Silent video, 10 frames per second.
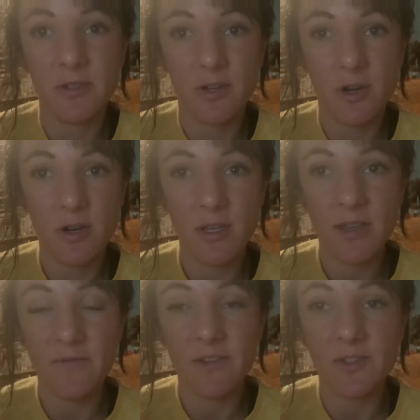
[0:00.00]
Her
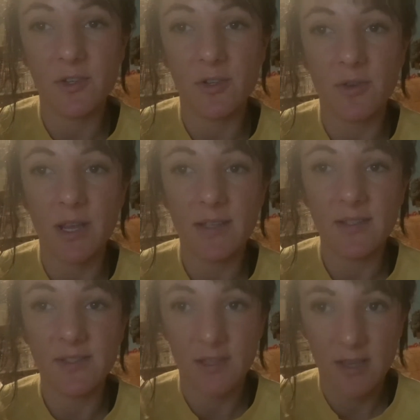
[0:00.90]
gift is her
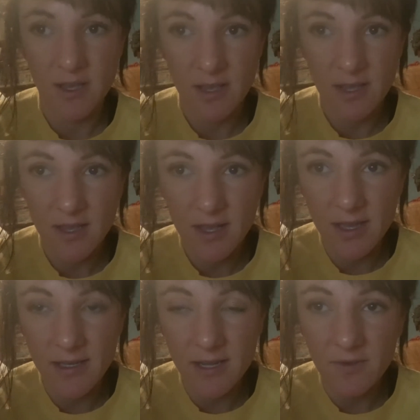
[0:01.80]
grace, a
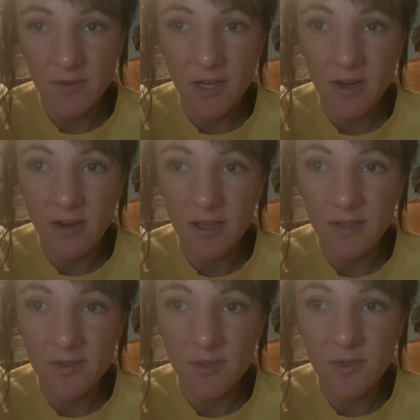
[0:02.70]
devotary
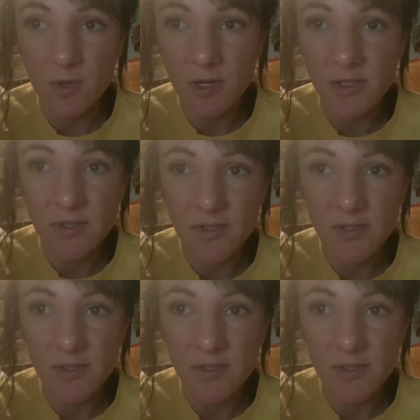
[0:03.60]
to source.